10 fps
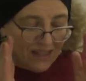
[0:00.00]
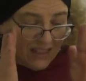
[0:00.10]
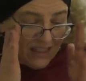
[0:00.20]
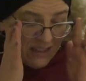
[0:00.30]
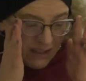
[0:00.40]

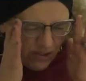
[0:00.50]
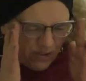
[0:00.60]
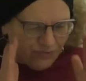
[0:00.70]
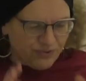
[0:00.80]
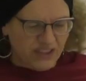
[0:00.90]
In their
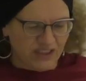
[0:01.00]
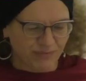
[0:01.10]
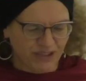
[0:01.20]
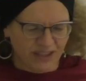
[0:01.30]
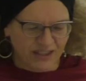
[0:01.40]
new
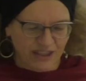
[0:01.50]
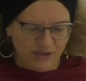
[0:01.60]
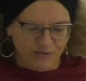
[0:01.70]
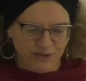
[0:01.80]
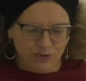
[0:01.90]
freedom, they
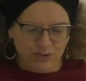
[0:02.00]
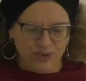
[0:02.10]
flew